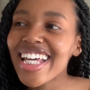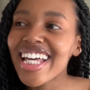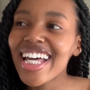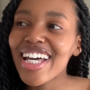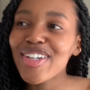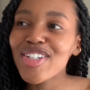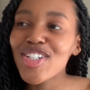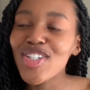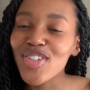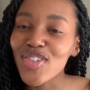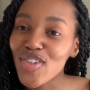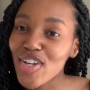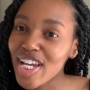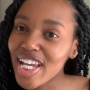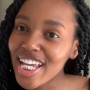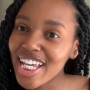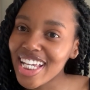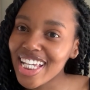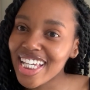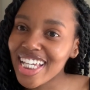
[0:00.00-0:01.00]
a
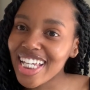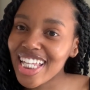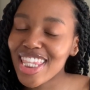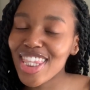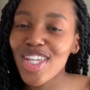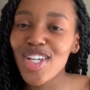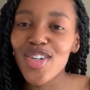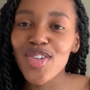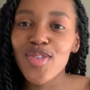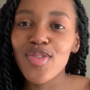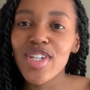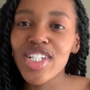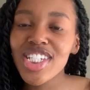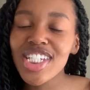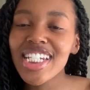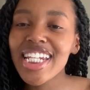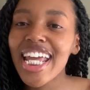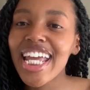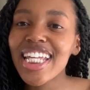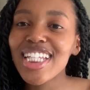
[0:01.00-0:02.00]
drink that
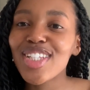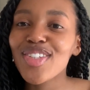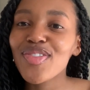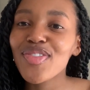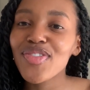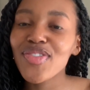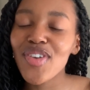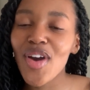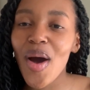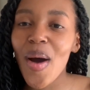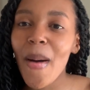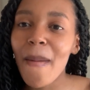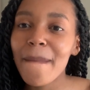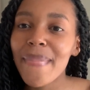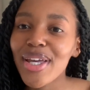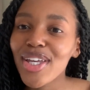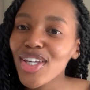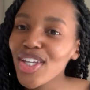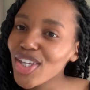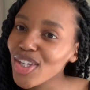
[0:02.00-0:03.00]
originates
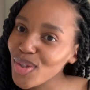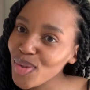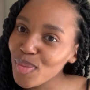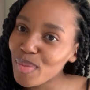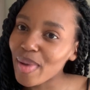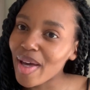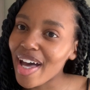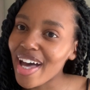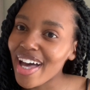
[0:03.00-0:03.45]
from Cuba.